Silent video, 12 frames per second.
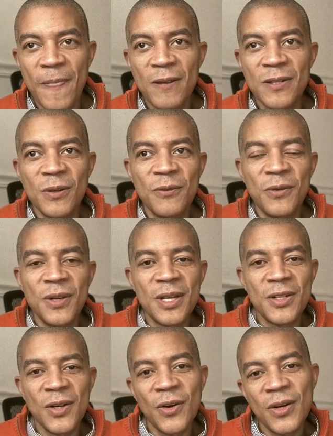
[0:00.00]
So if you
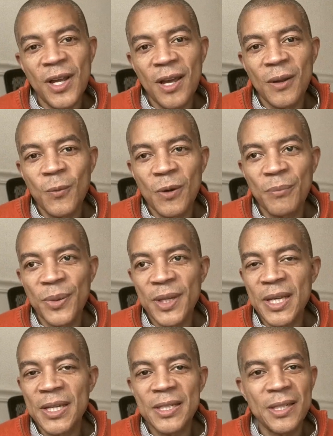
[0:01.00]
get turned down at one
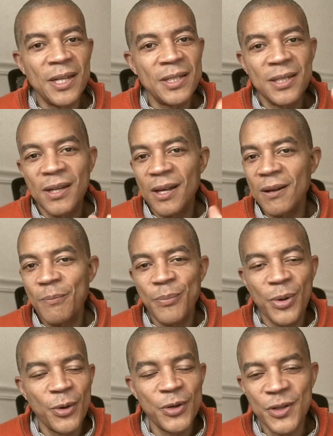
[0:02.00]
place, it's not a
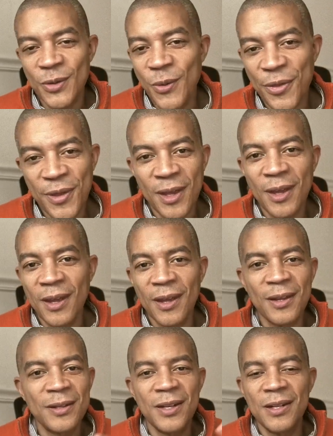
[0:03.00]
personal thing.
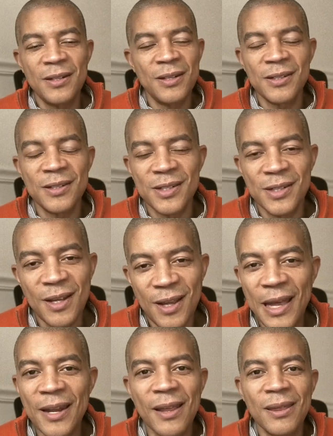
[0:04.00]
It, it, doesn't say
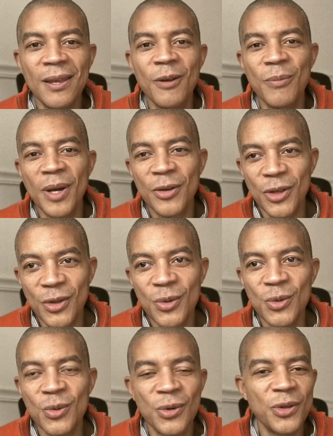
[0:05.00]
anything about
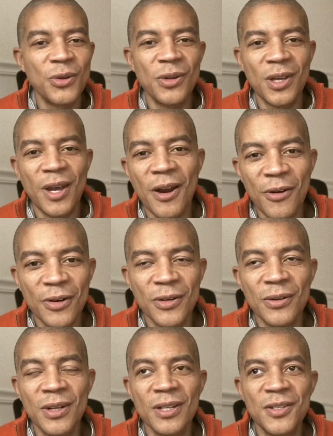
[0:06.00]
you or your
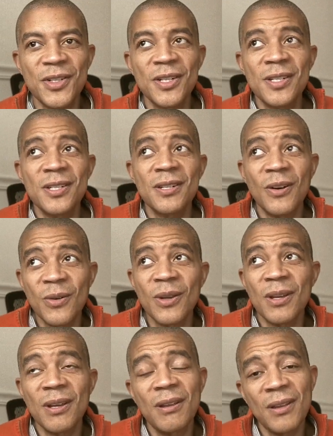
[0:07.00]
character. It's just,
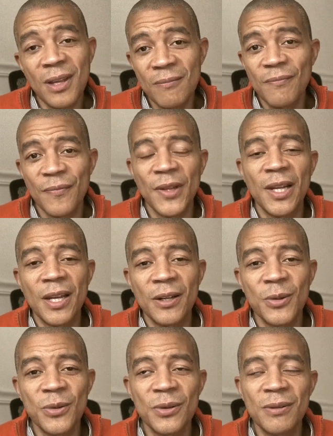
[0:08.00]
okay, that
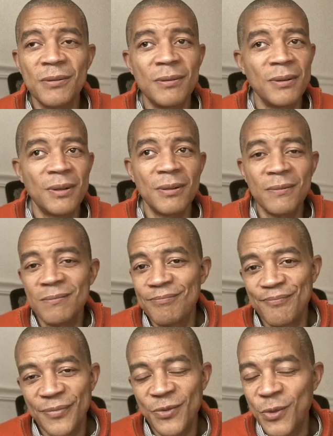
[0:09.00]
landlord, you know,
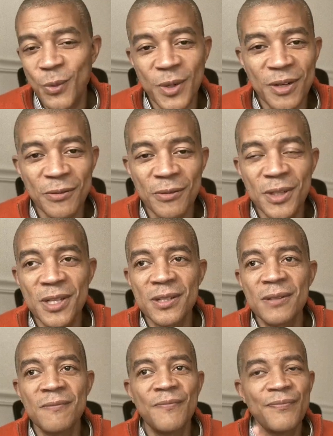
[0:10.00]
for whatever
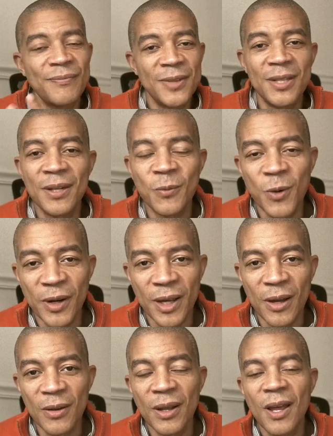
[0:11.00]
reason, didn't work
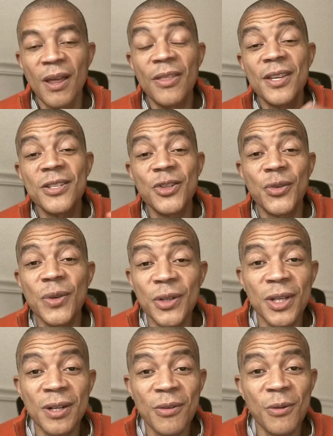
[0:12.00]
out. There's a
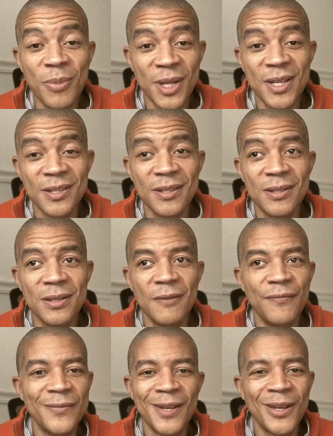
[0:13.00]
trillion other places.
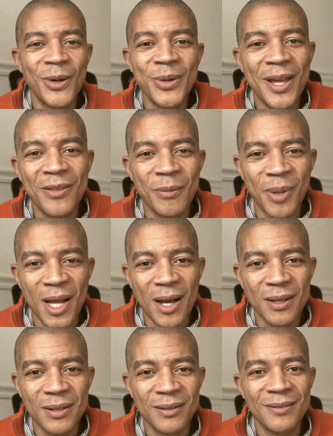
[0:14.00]
Go down the
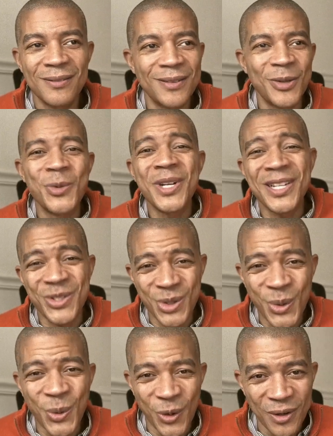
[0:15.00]
block, go next
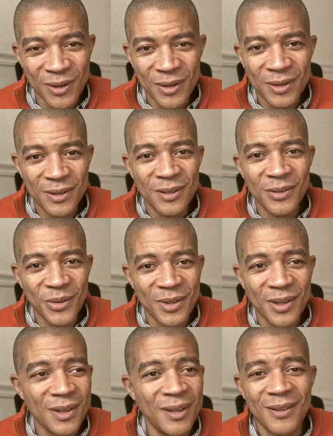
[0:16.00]
door.
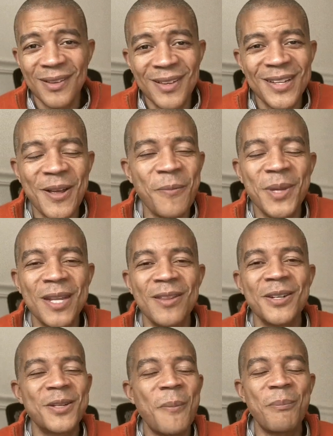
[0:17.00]
Okay? I mean,
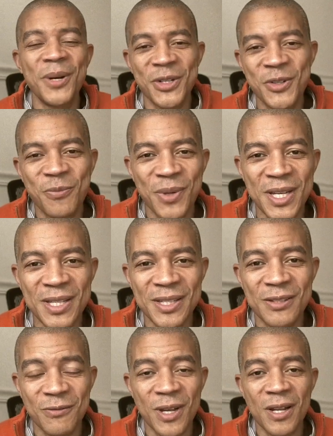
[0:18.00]
there's a bunch of
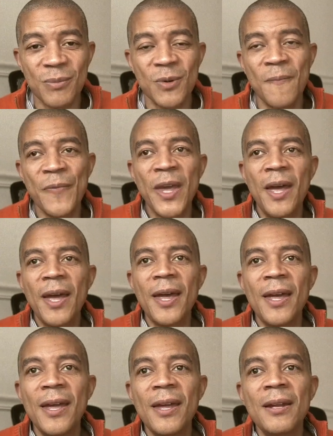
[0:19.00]
places available.
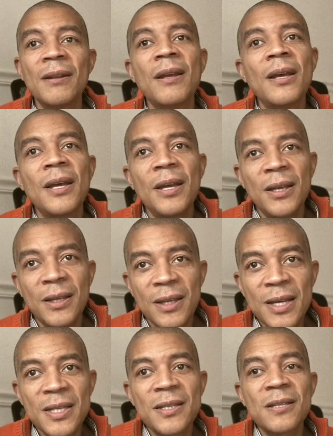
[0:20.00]
And
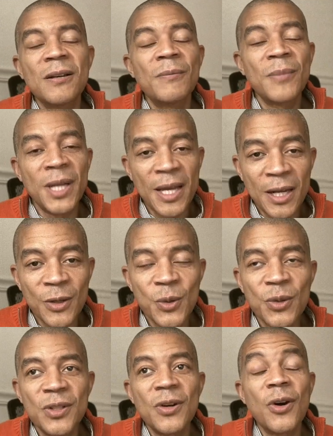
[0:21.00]
yes, some
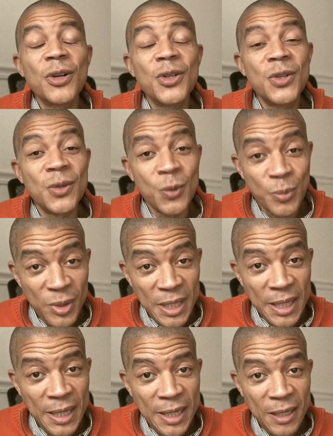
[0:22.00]
landlords are super
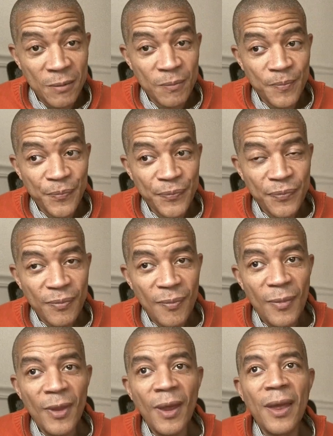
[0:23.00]
lenient
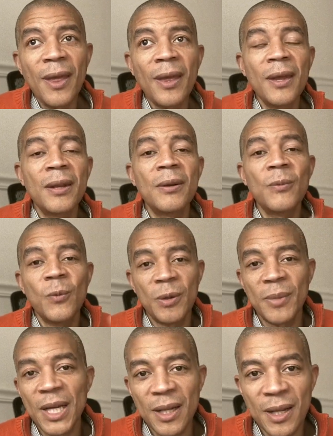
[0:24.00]
and when
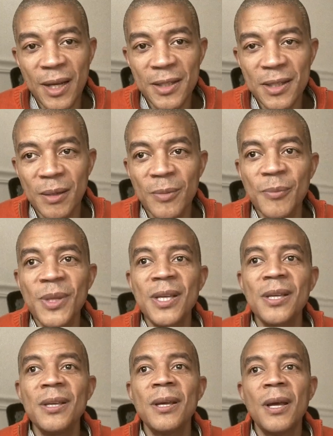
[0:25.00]
my clients come to
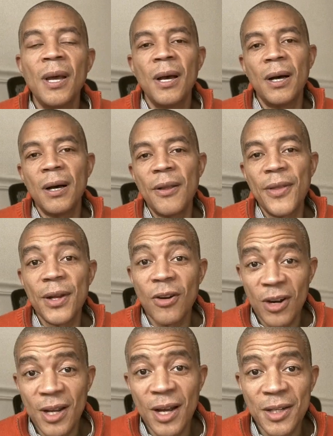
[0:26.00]
me uh, that
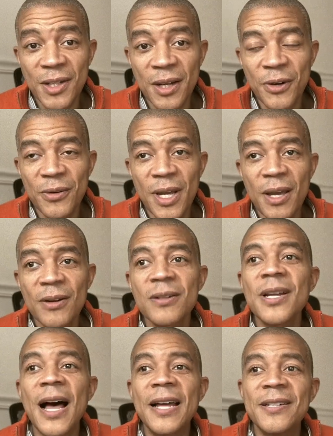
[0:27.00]
are content
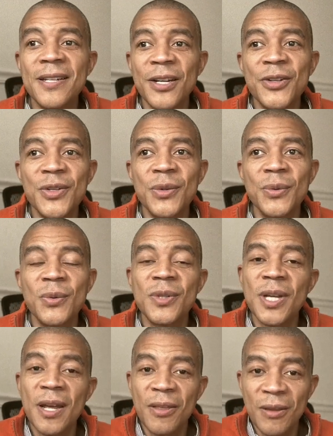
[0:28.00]
creators, I tend to
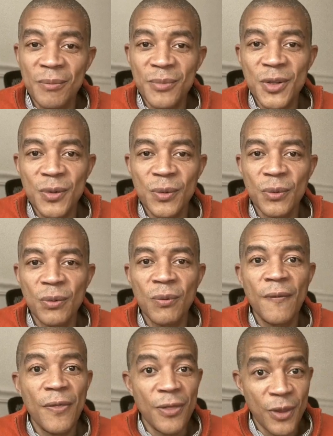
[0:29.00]
take them to
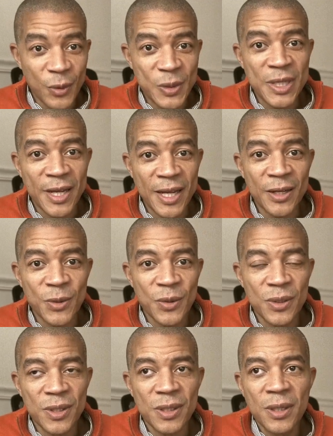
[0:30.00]
those
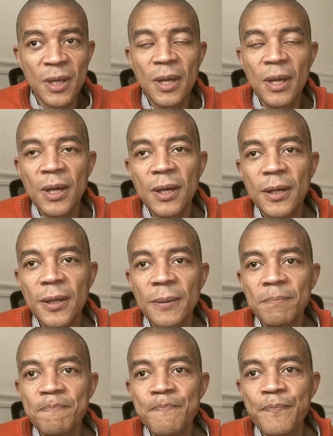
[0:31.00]
landlords.
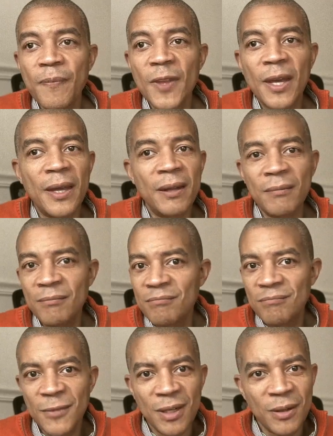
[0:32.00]
Um, and,
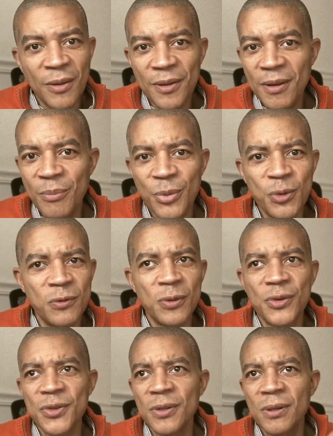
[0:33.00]
you know, the
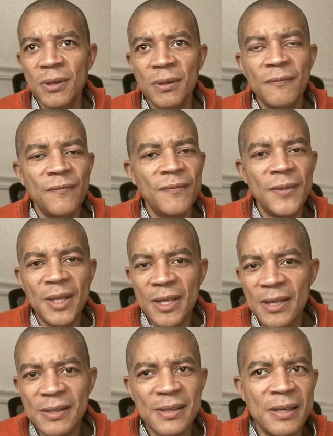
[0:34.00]
approvals are
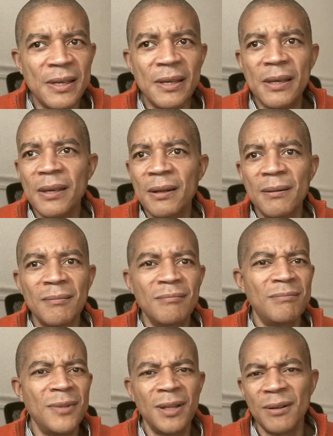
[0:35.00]
easy
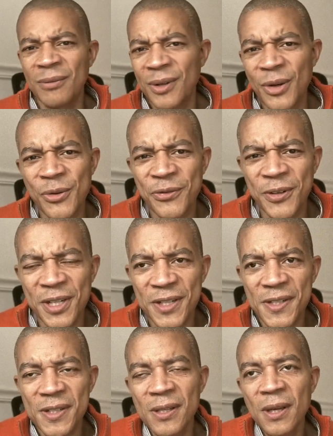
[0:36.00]
and, you know, no
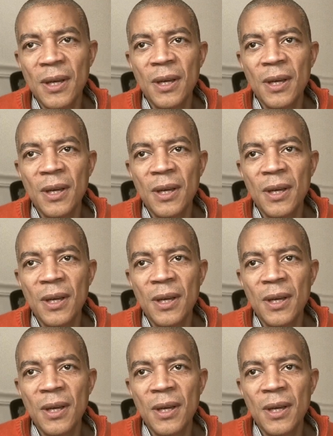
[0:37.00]
fuss.